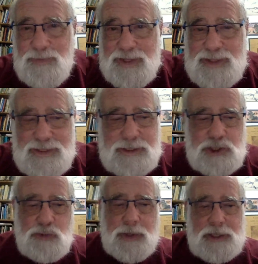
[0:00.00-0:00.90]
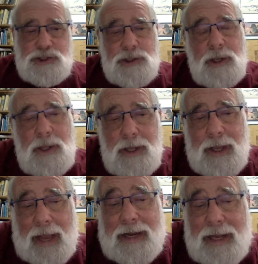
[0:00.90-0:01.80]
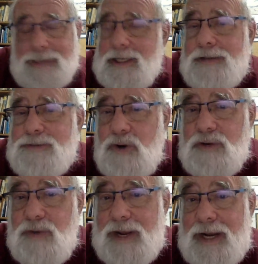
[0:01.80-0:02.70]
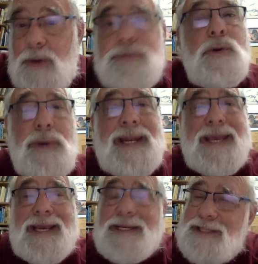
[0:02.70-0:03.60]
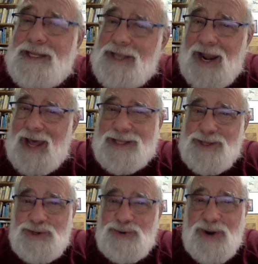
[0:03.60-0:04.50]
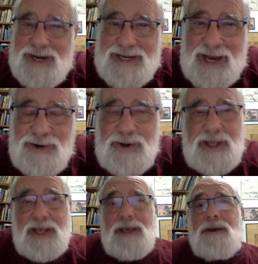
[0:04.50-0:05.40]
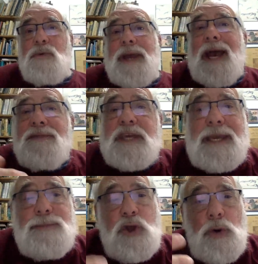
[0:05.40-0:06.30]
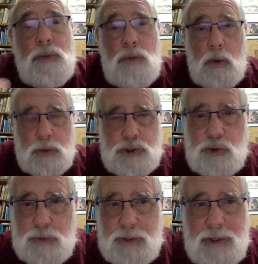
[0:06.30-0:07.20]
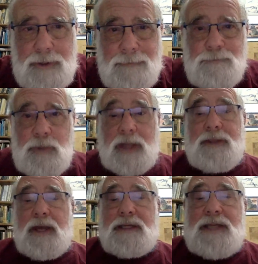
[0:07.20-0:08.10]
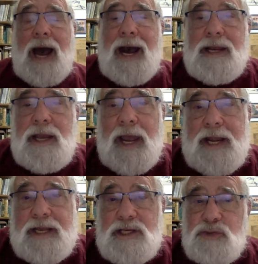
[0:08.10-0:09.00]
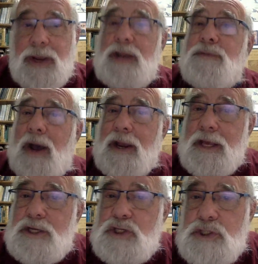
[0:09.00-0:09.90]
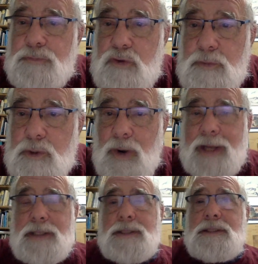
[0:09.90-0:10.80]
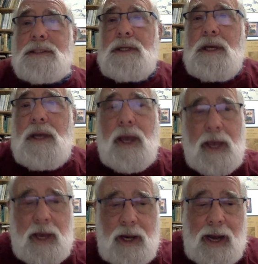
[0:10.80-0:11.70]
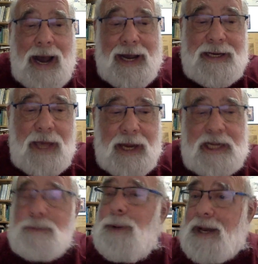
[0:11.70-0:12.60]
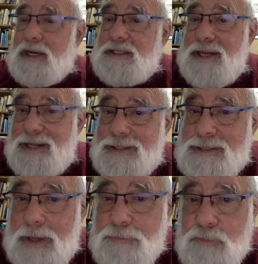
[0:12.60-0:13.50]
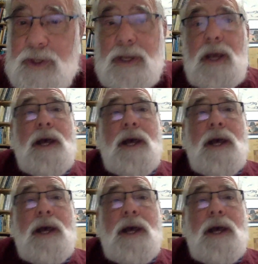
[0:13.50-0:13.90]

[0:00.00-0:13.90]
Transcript: in this situation? And as I sort of laid out, there really isn't a lot to do right now. We have to keep doing what we're doing, and that is highlighting Israeli violations of human rights, highlighting Palestinian suffering,